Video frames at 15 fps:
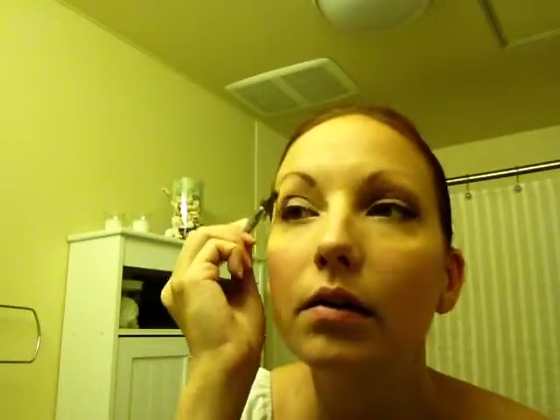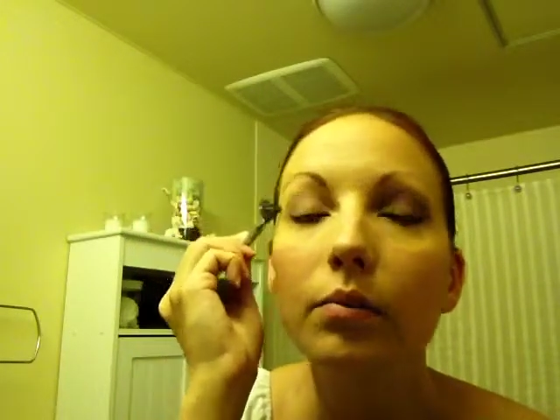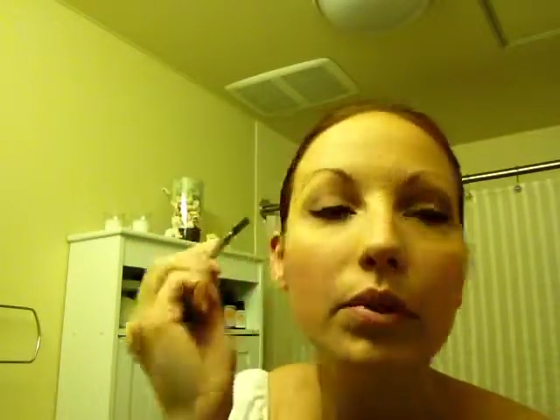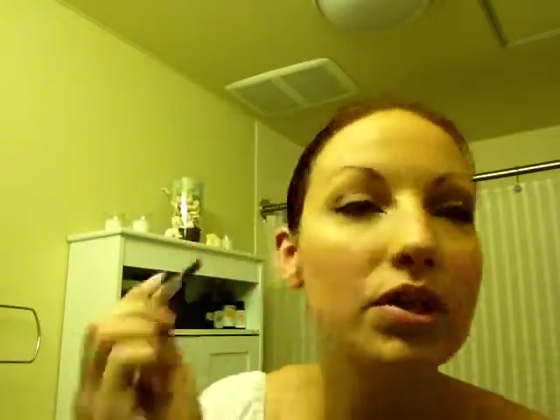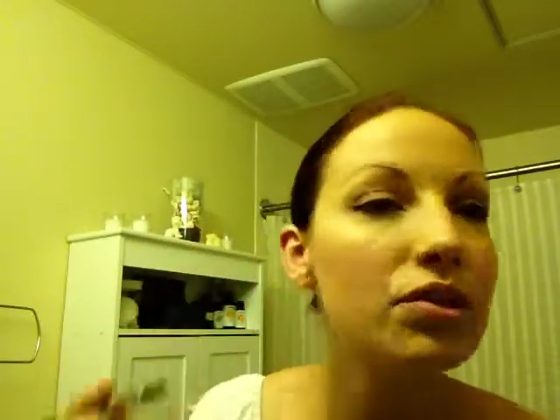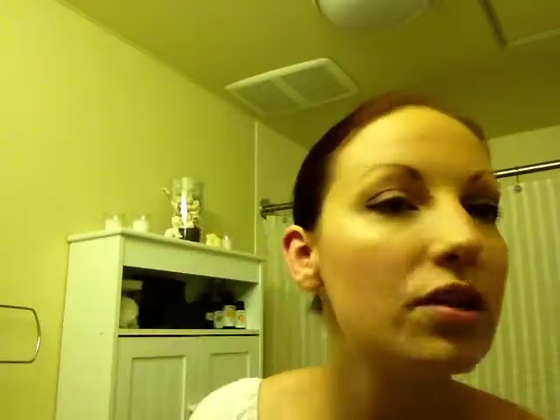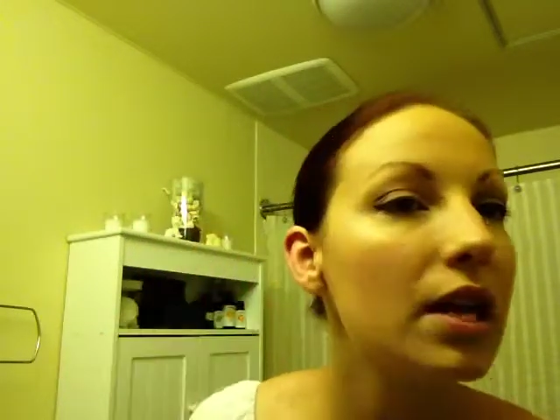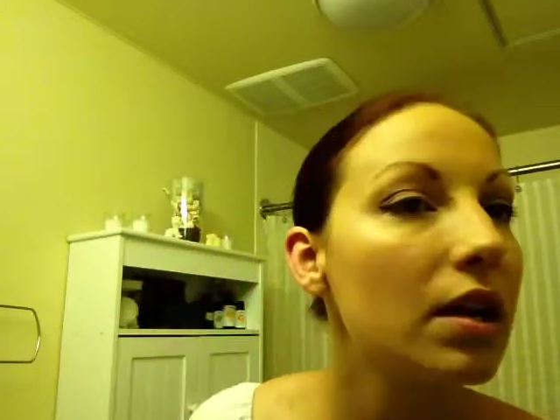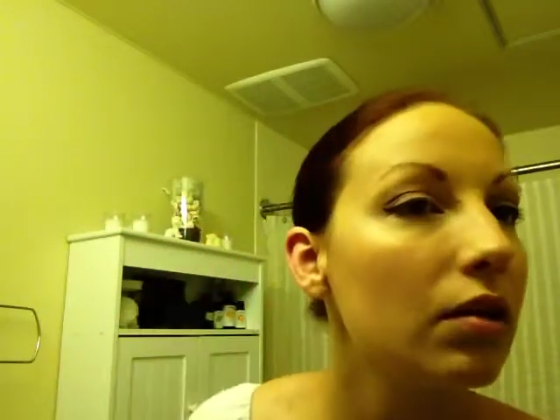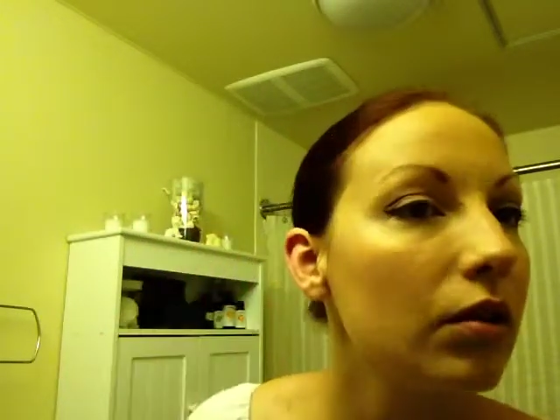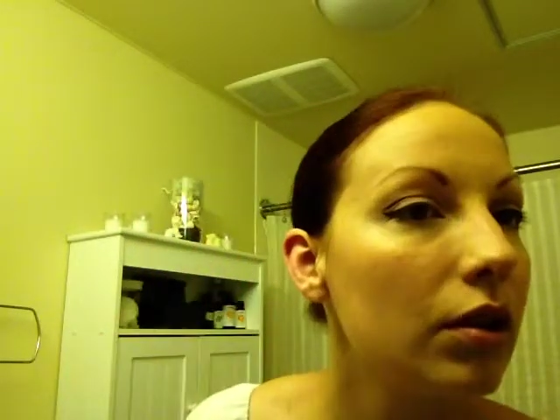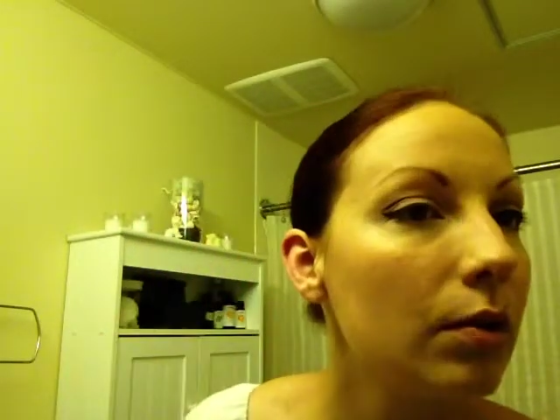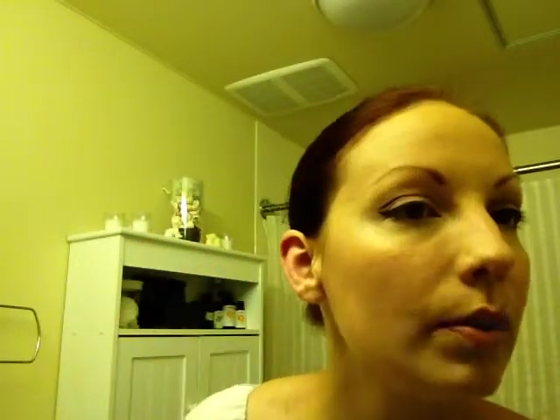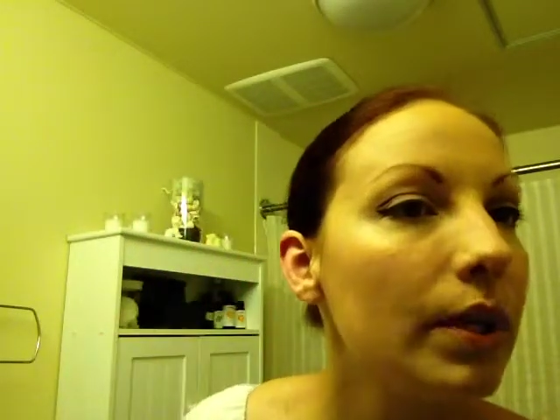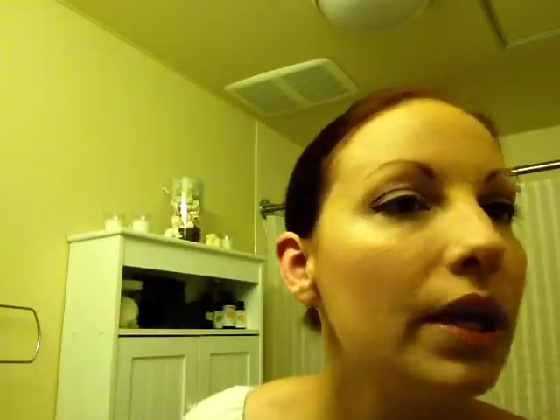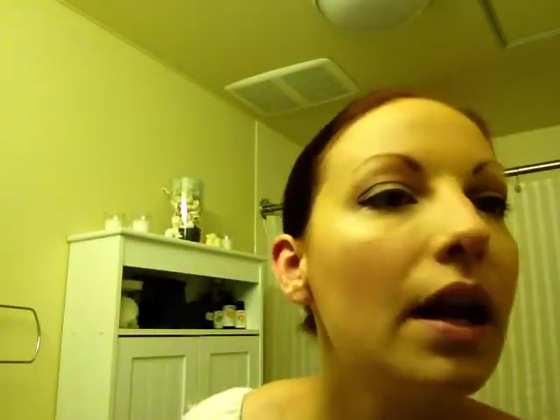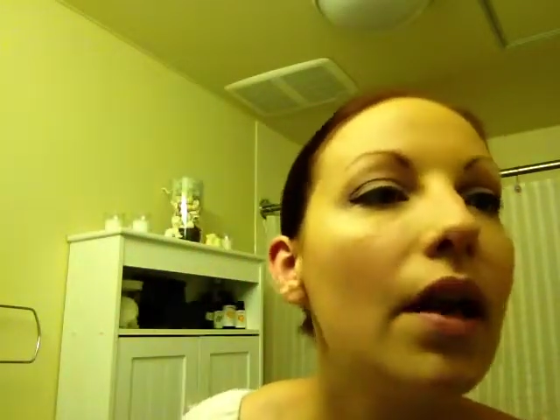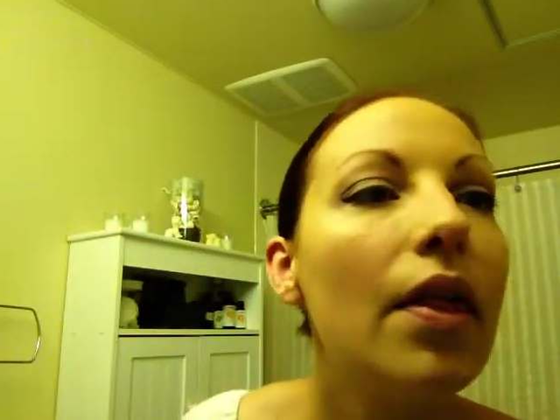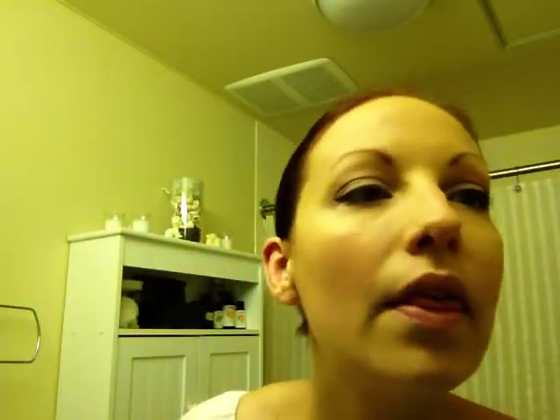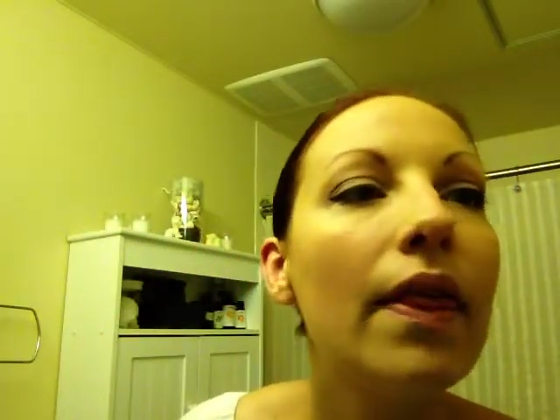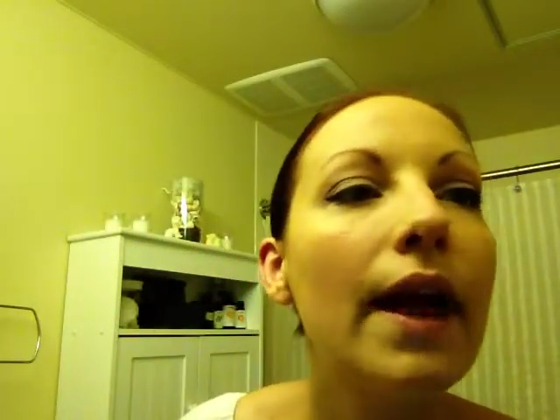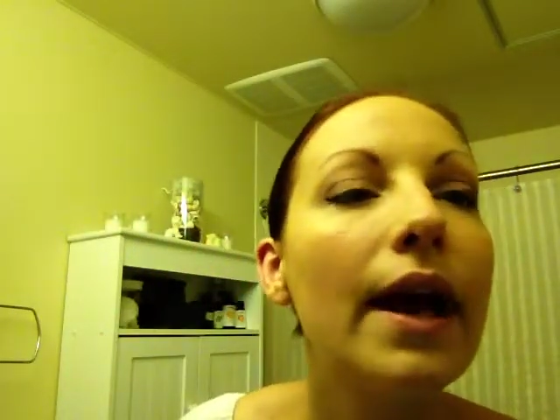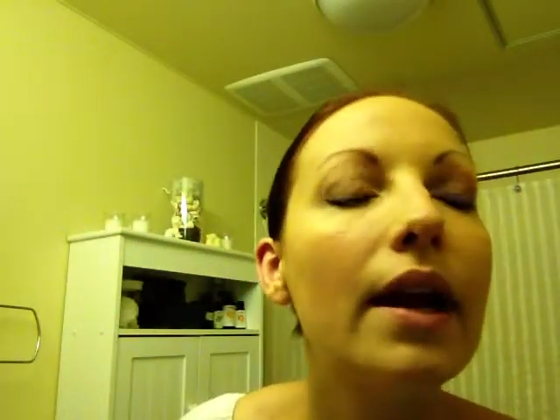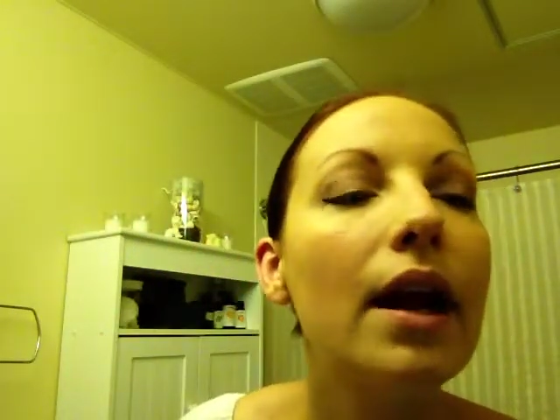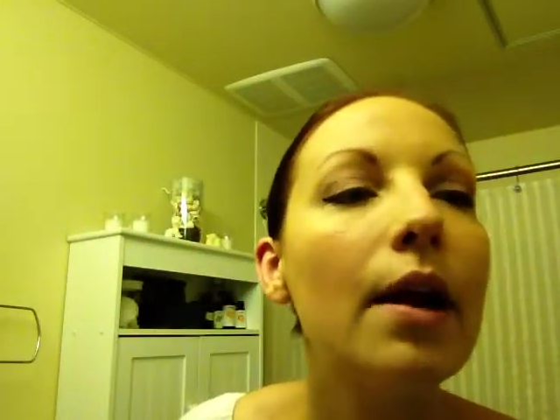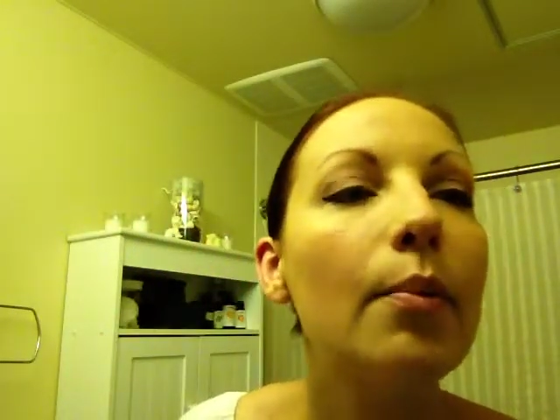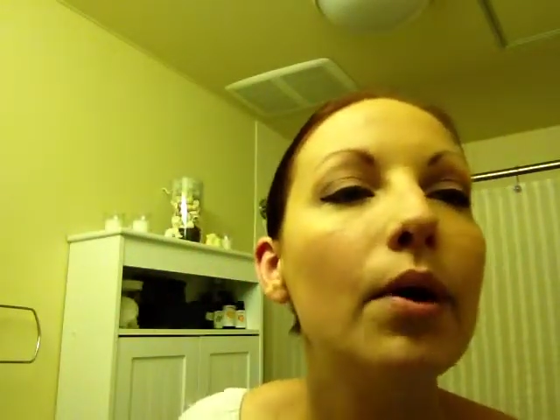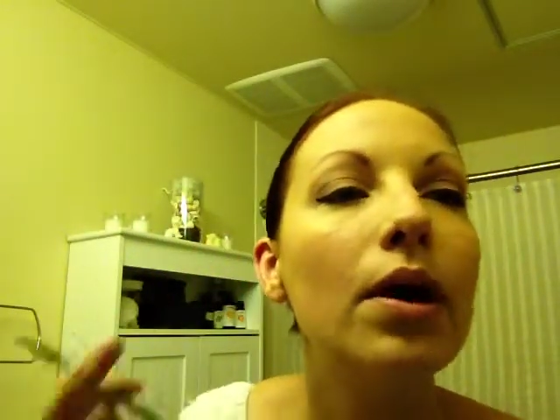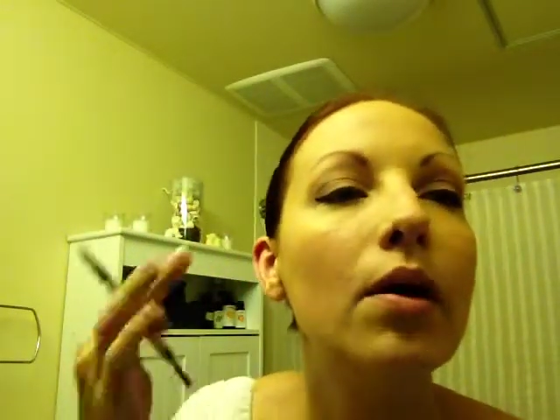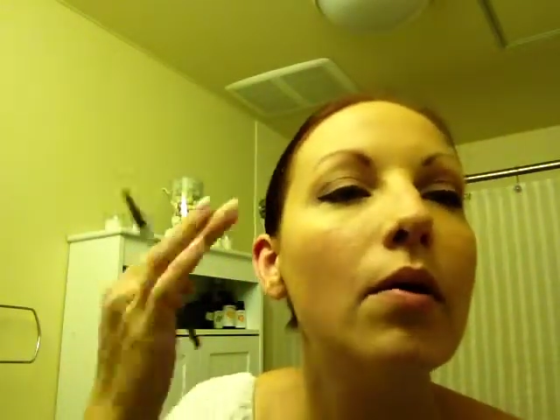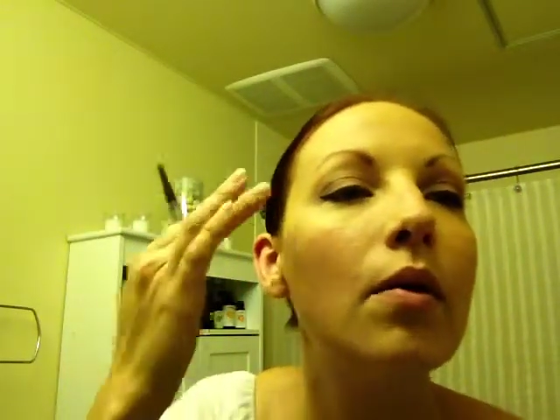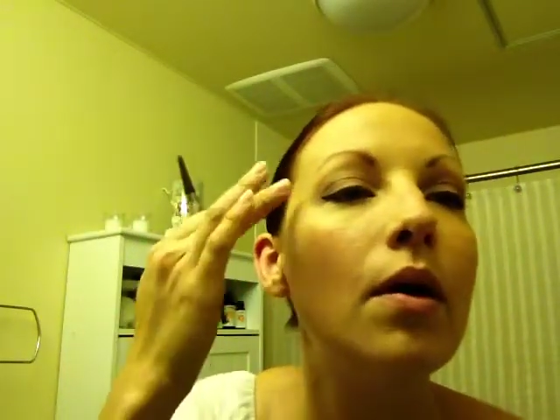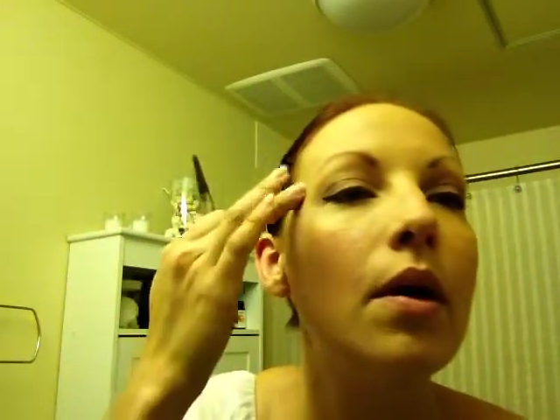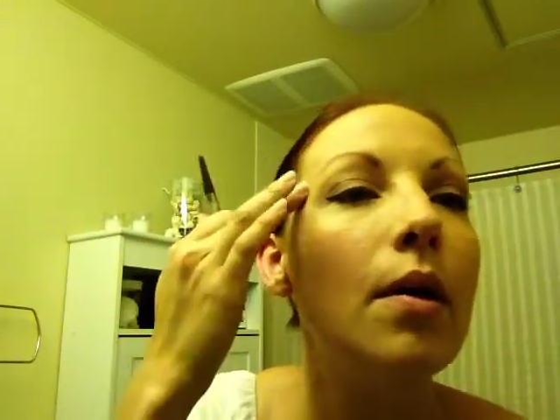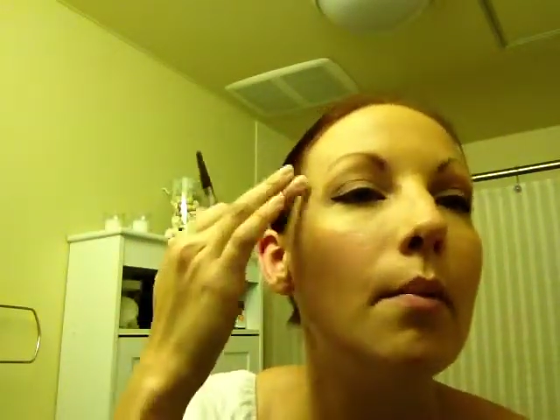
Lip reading: brush that a little bit, how that eyebrow